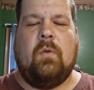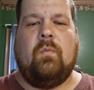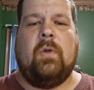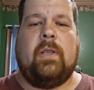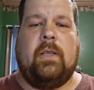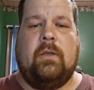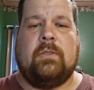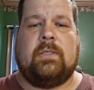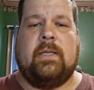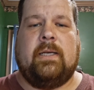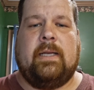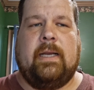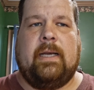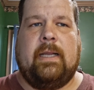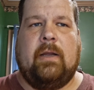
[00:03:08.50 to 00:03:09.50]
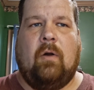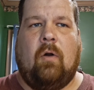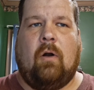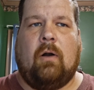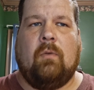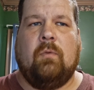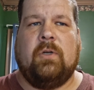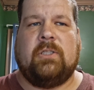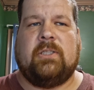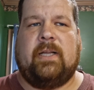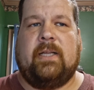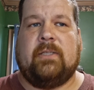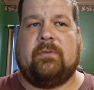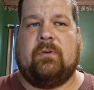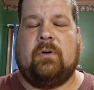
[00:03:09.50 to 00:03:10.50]
we use the DDR, which
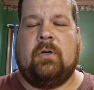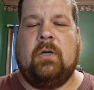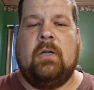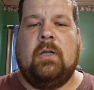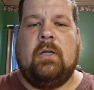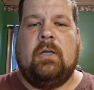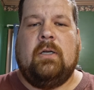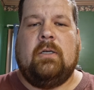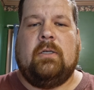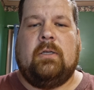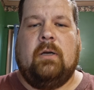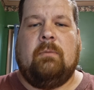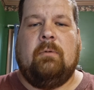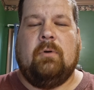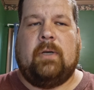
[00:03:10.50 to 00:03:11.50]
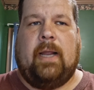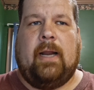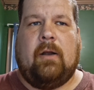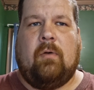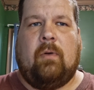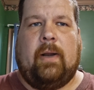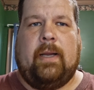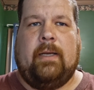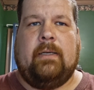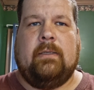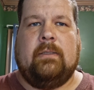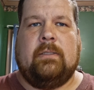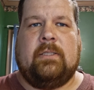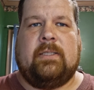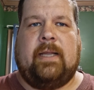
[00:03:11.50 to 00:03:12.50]
stands for Double Data Rate
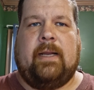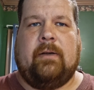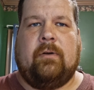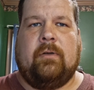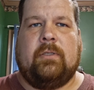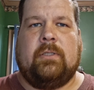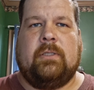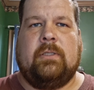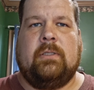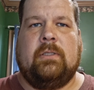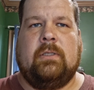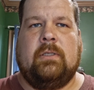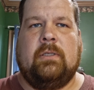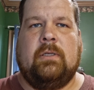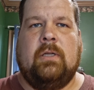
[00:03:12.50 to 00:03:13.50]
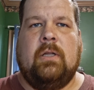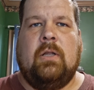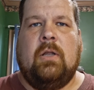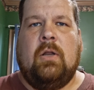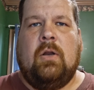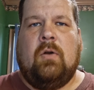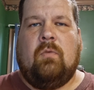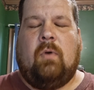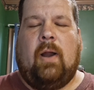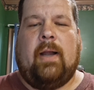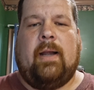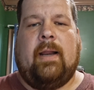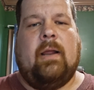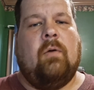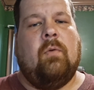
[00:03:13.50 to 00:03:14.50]
Standards. Right
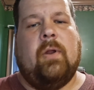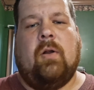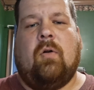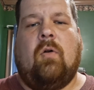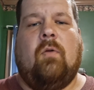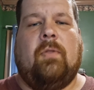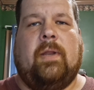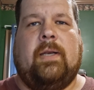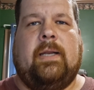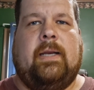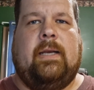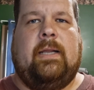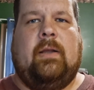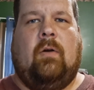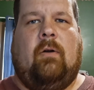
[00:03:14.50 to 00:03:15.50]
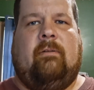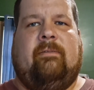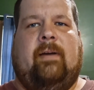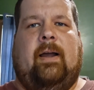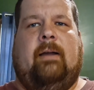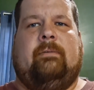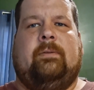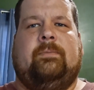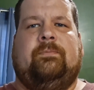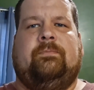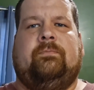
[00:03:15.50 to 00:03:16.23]
now we are on the DDR5.